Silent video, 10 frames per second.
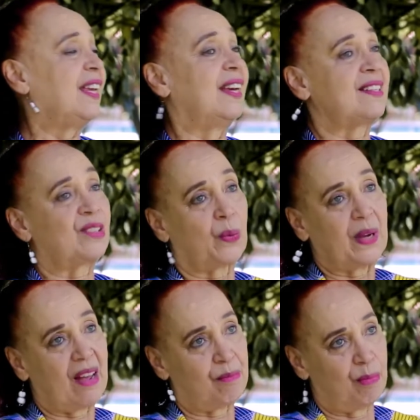Yes, so
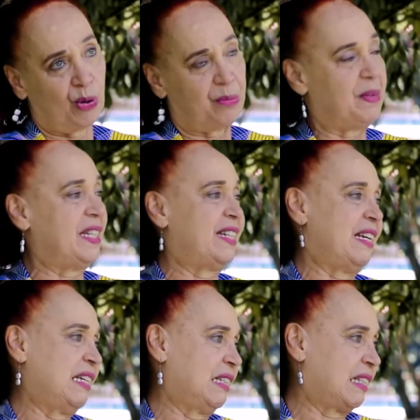we have board
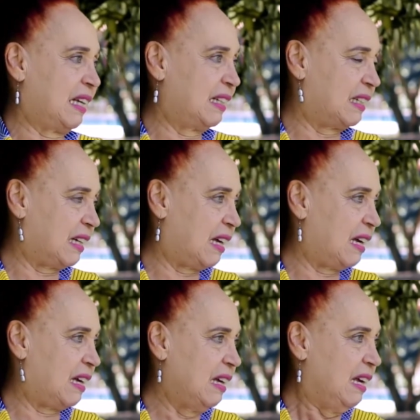meetings and
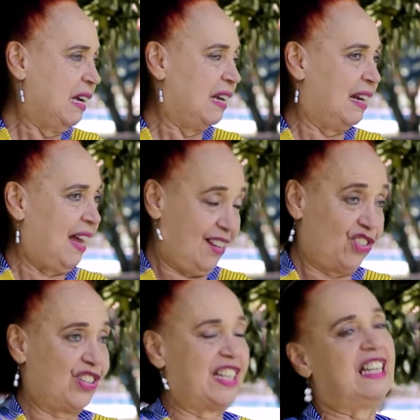
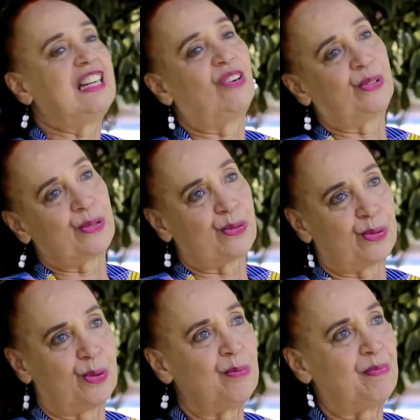largely on
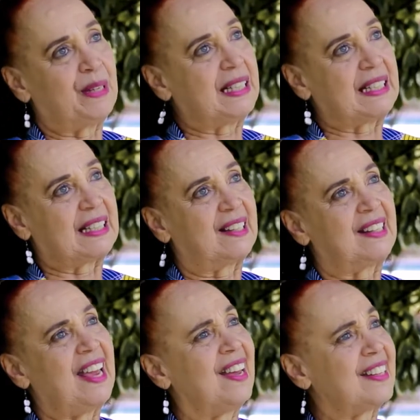Zoom. But
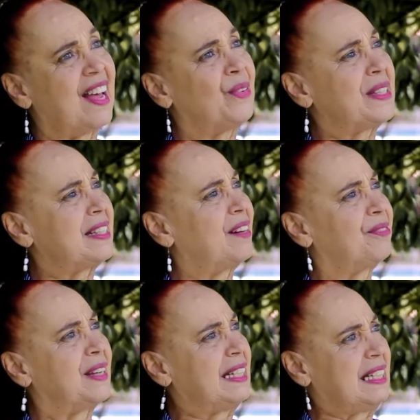yes, how has it
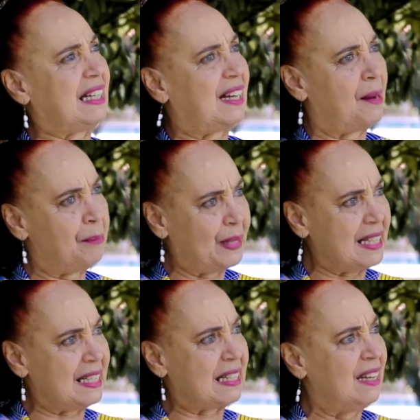affected the
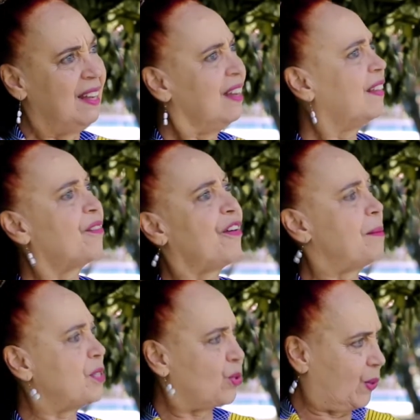companies? The
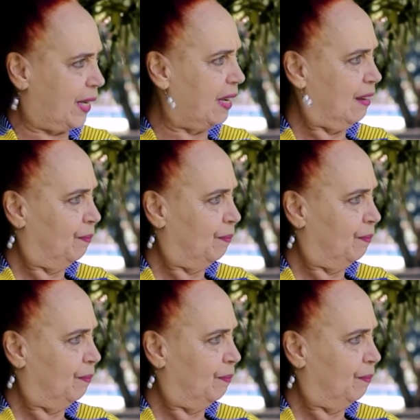farm is okay.